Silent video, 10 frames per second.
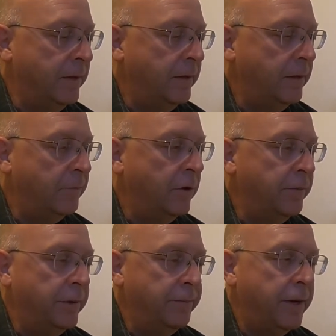I'll
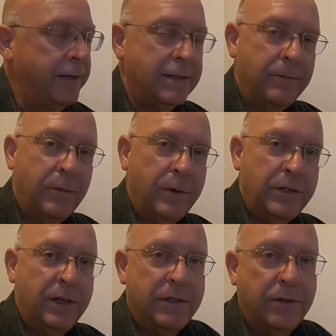probably buy some of the
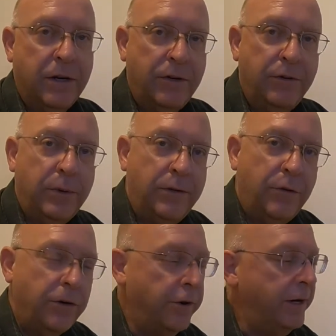Winchester
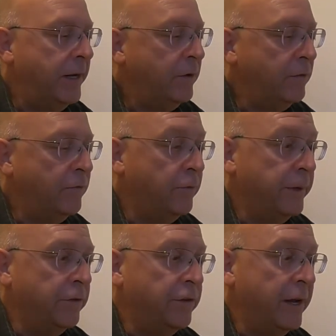124 grain NATO full
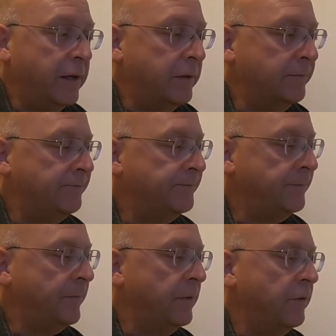metal jacket
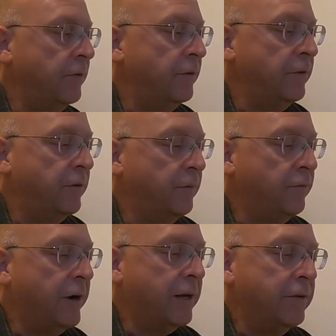to
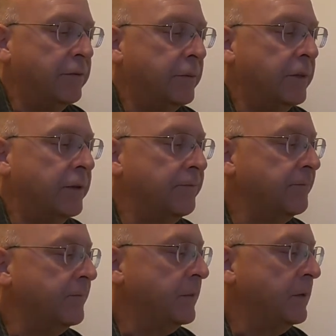practice with it.
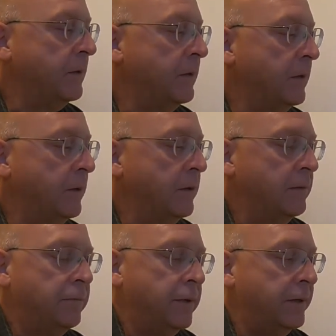
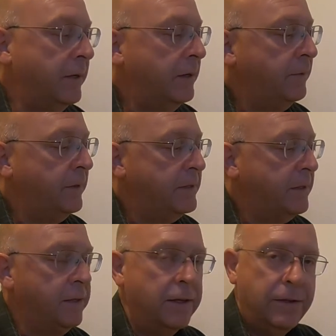But anyways,
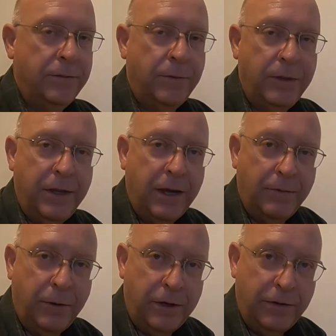the one thing I
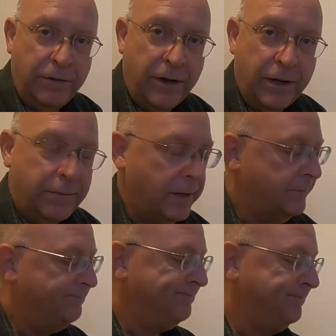wanted to talk about
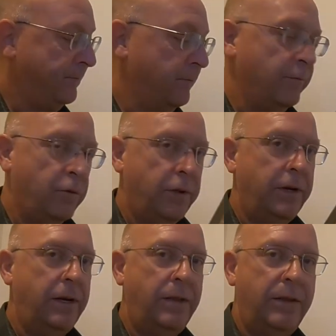more than
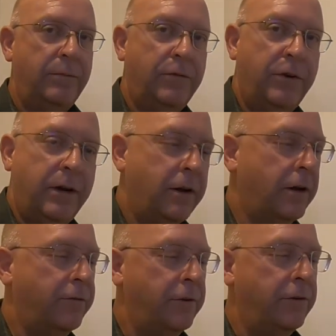anything before I got
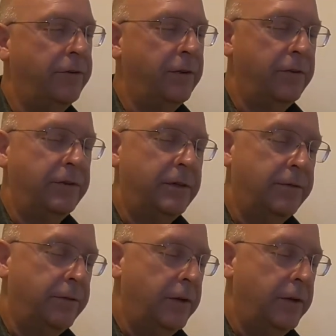off on all this other stuff